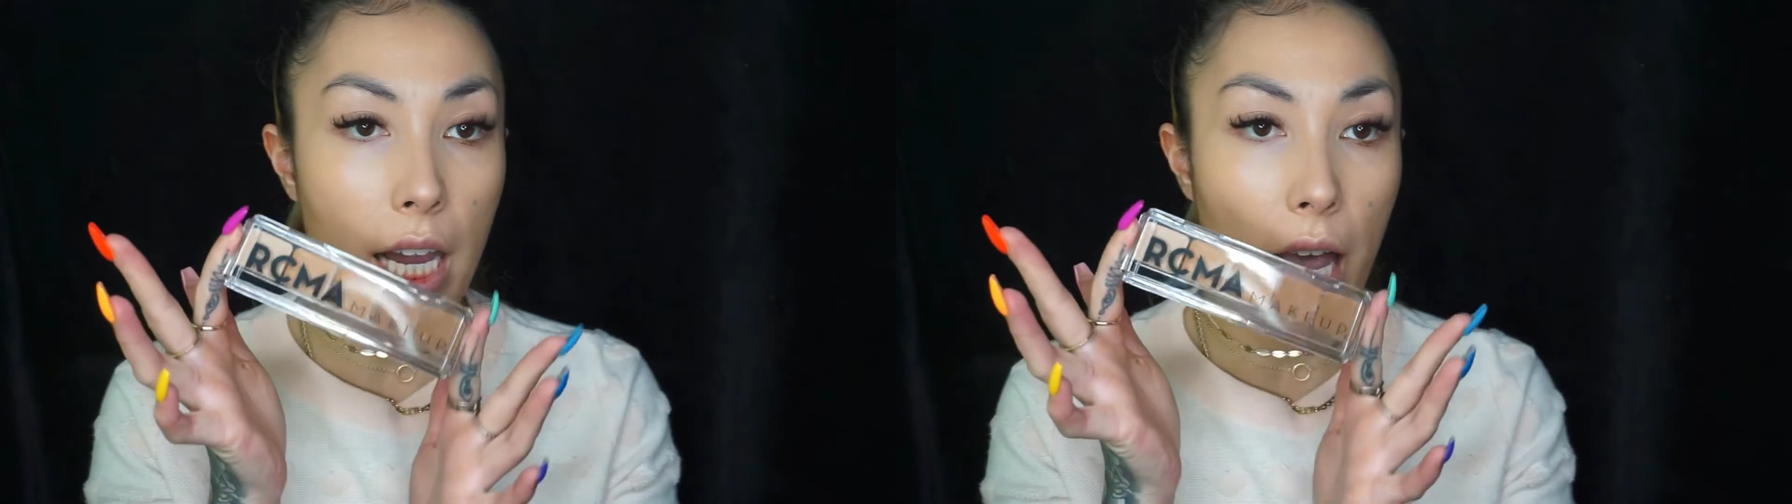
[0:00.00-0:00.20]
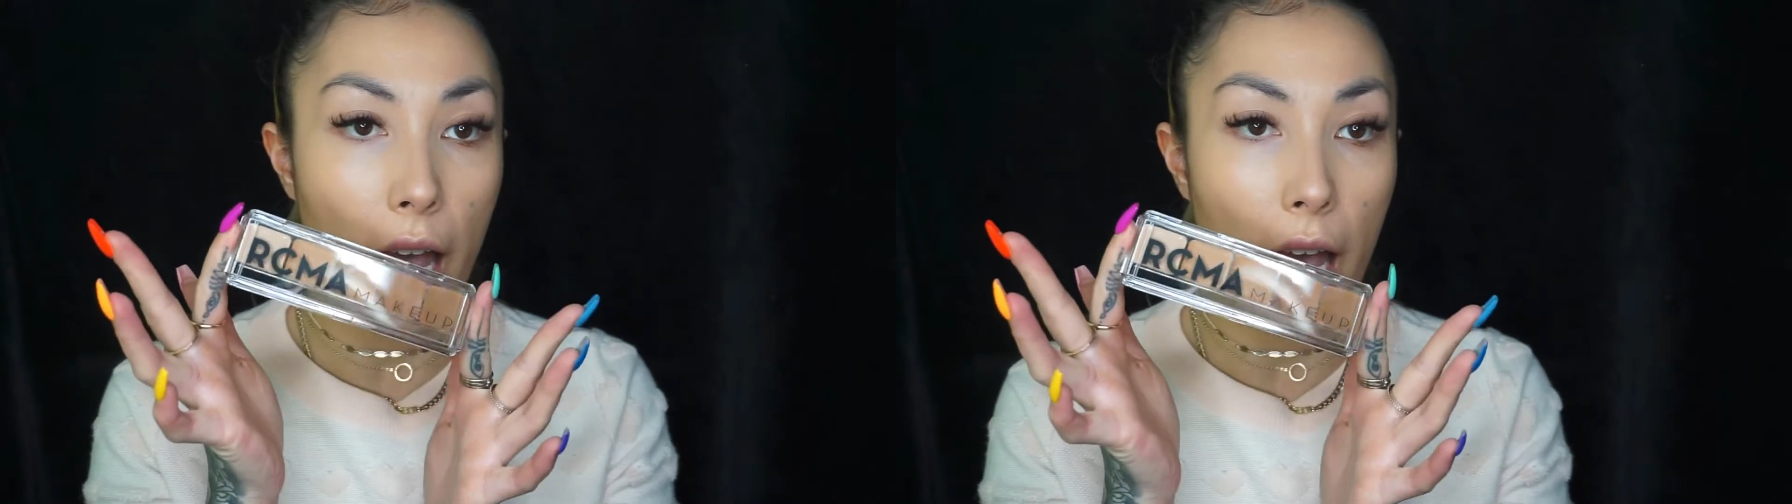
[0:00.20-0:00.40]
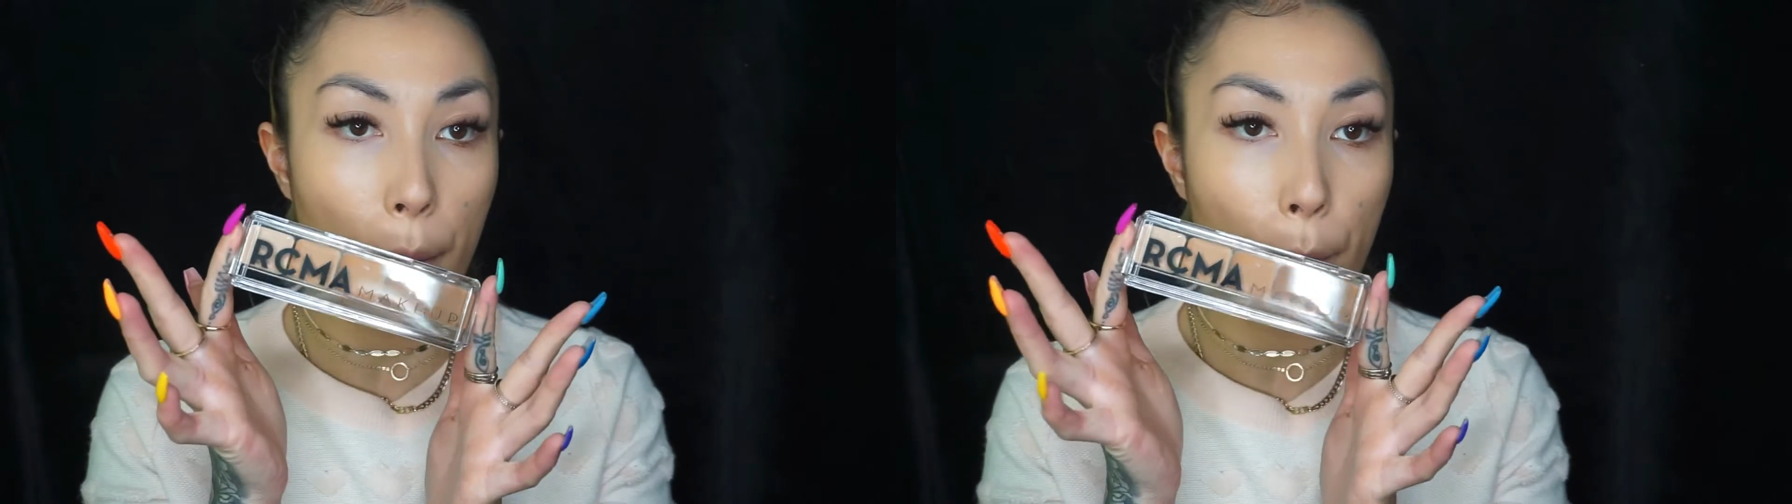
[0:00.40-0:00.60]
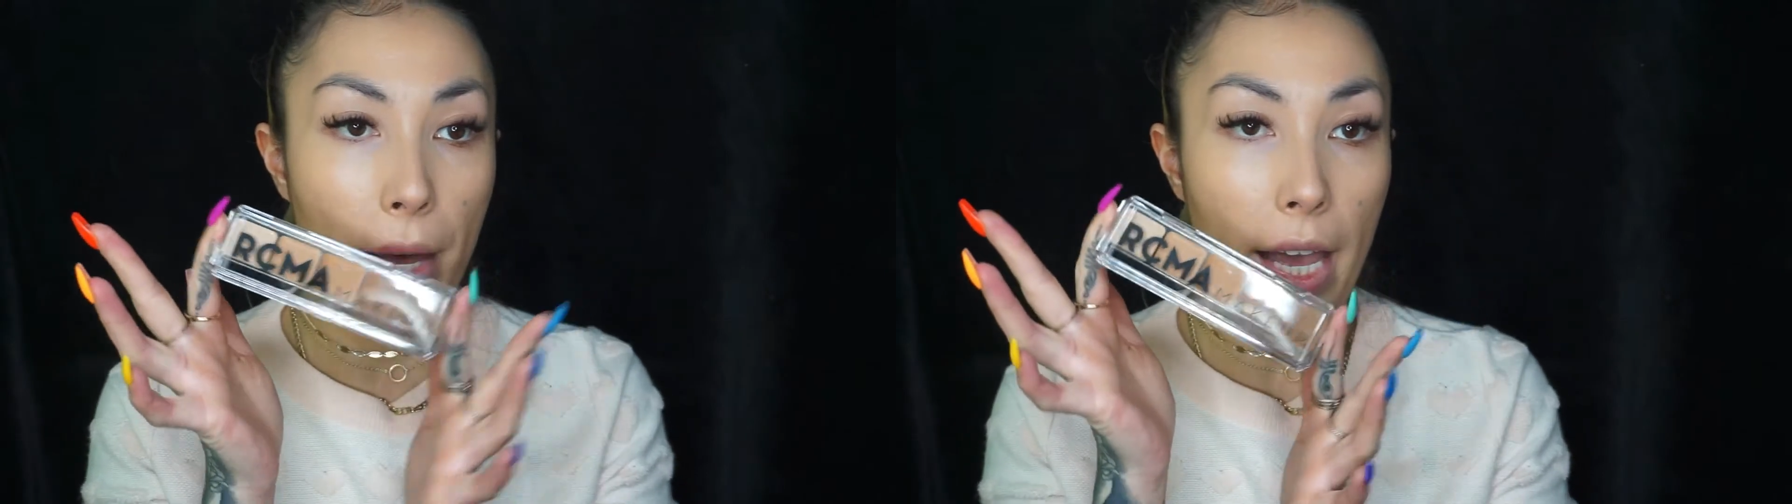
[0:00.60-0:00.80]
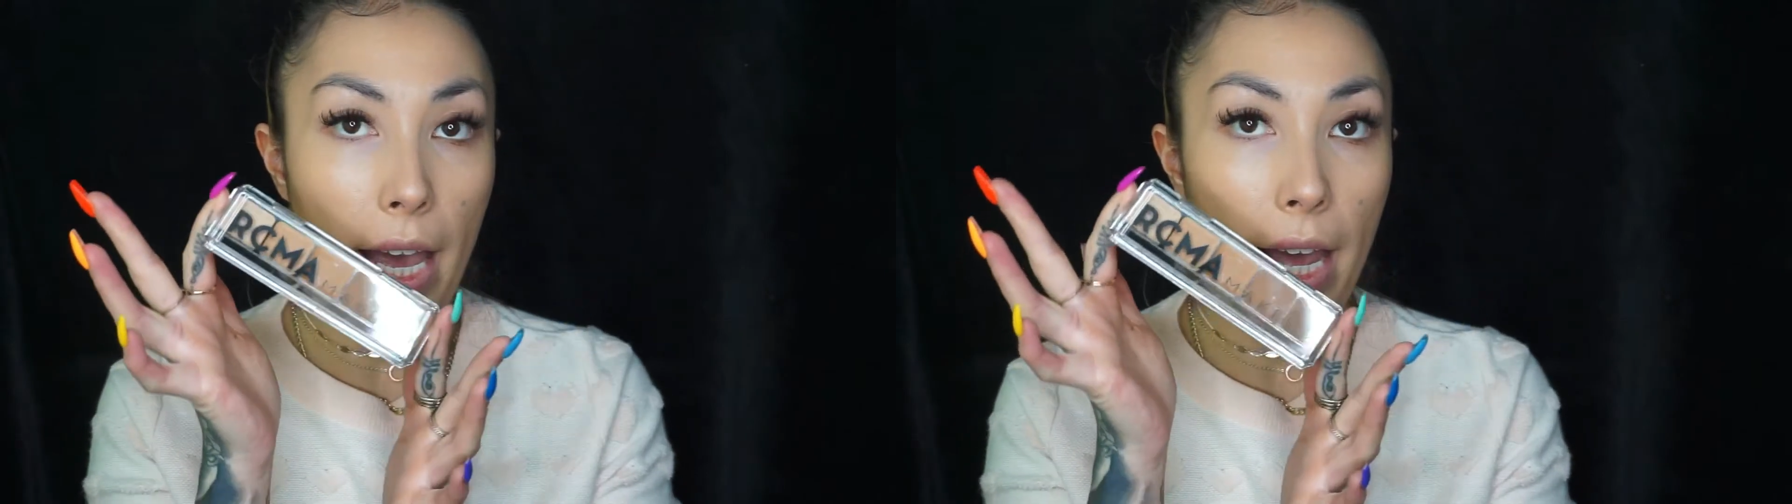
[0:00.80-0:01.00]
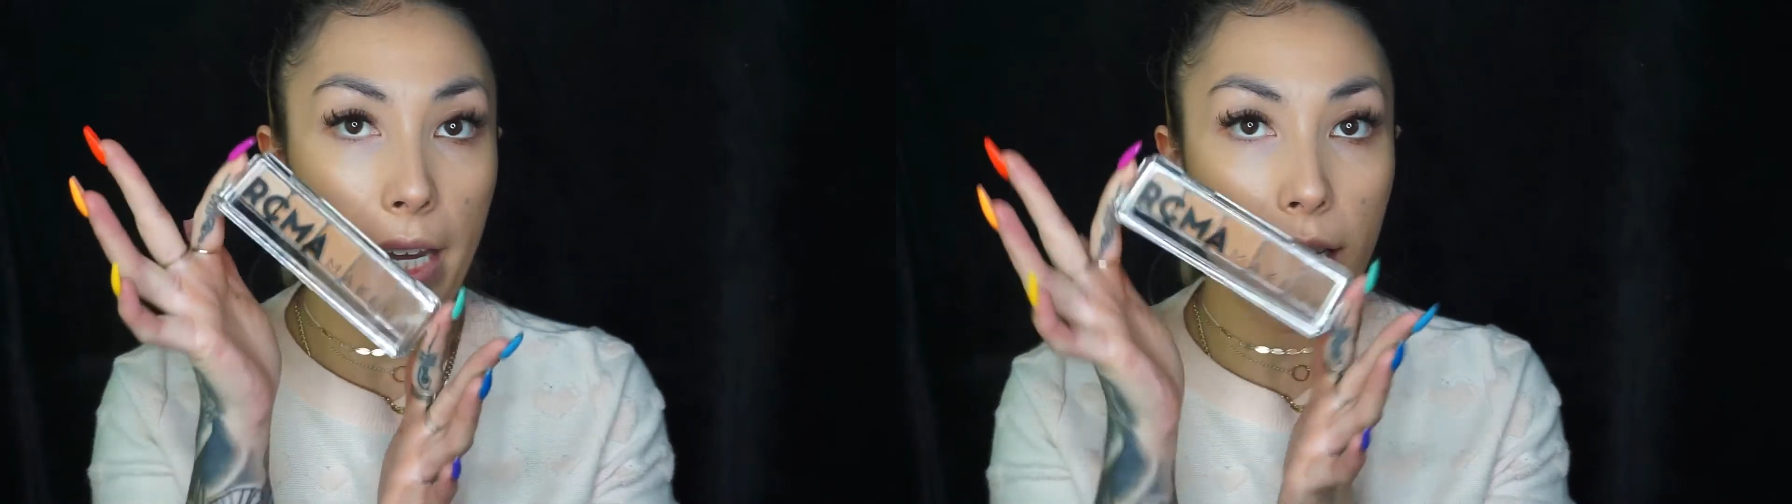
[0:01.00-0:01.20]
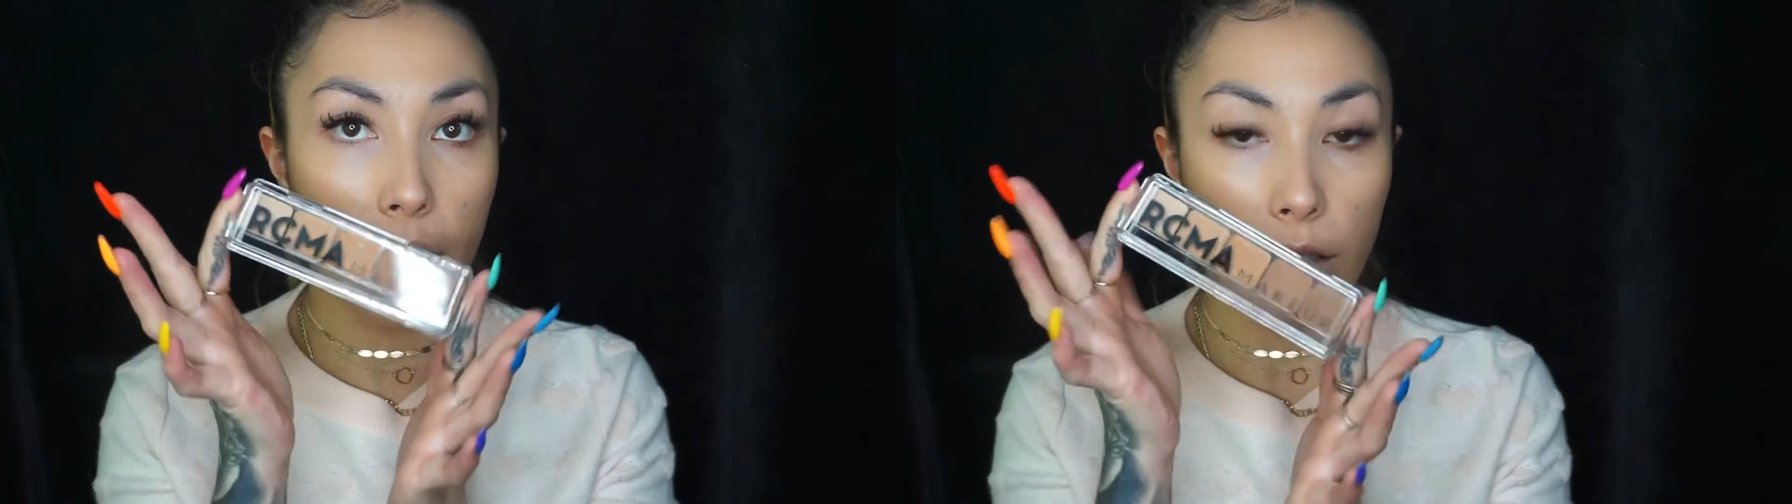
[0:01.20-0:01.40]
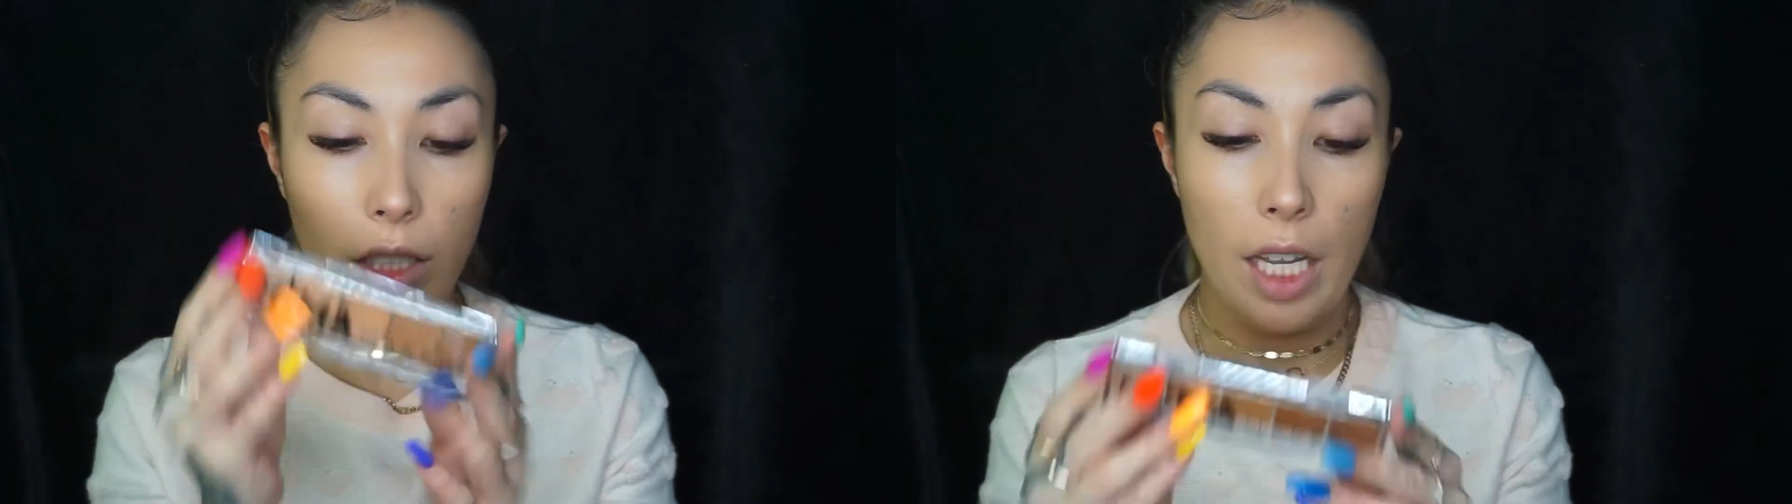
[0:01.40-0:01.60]

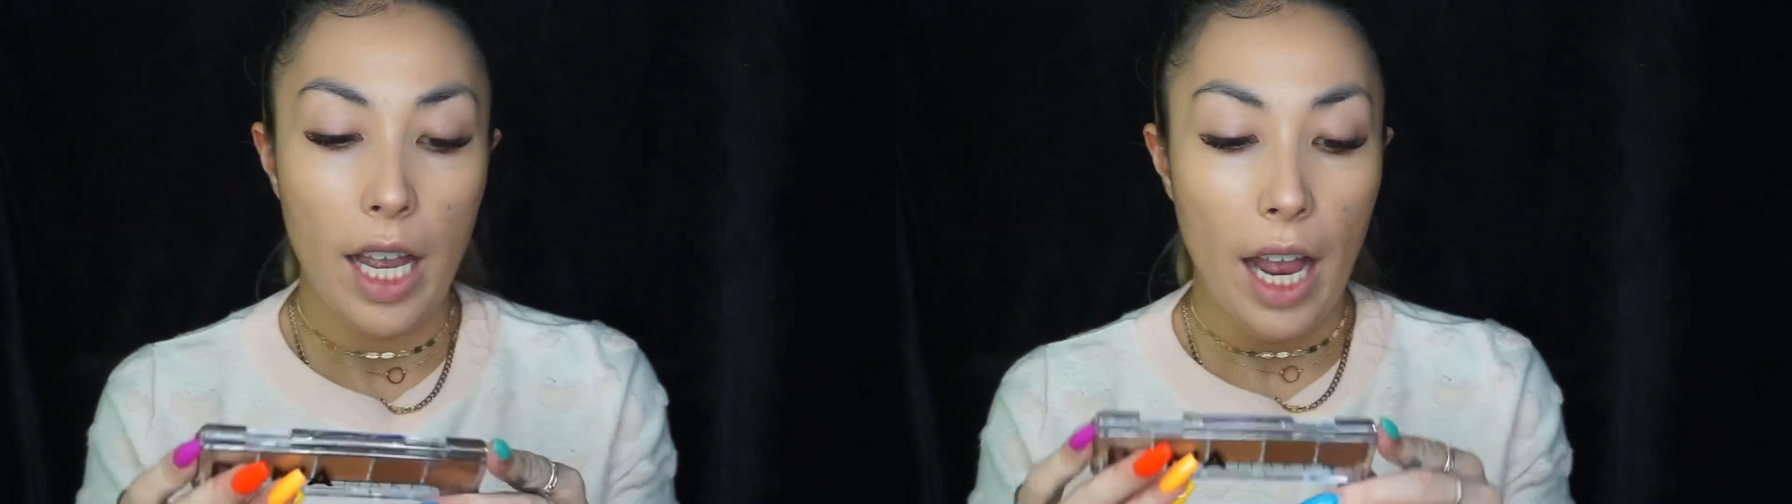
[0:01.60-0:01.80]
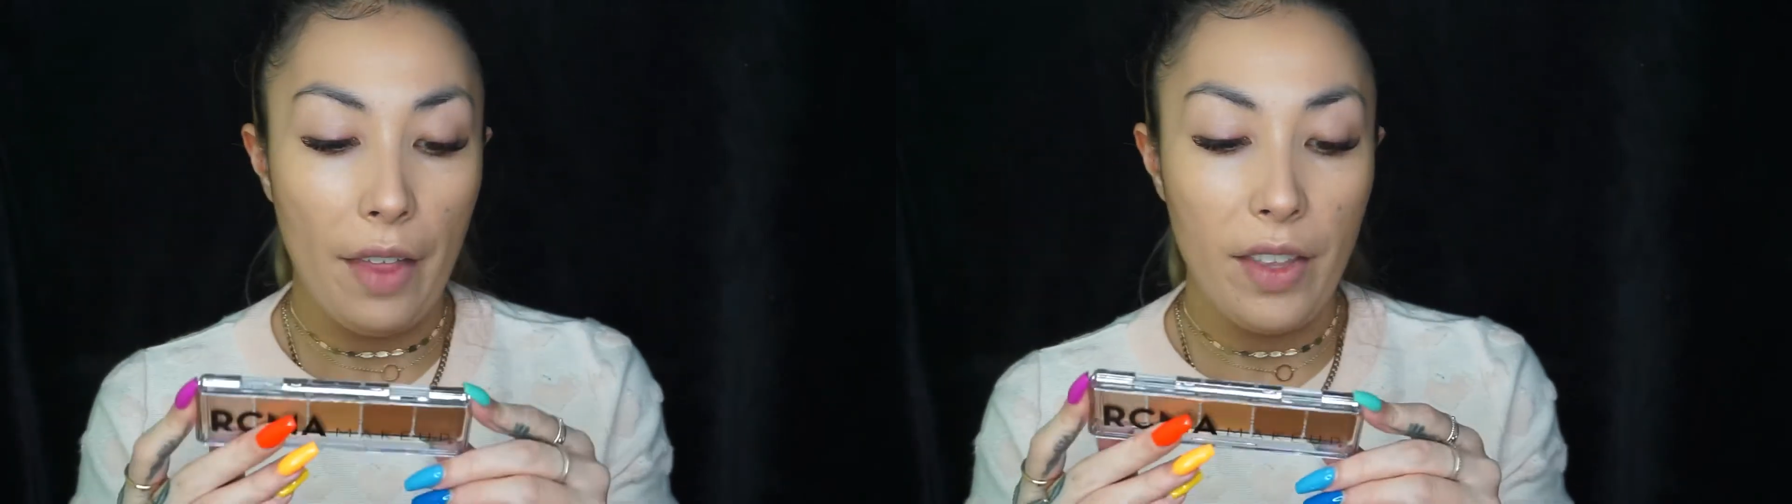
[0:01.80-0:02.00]
And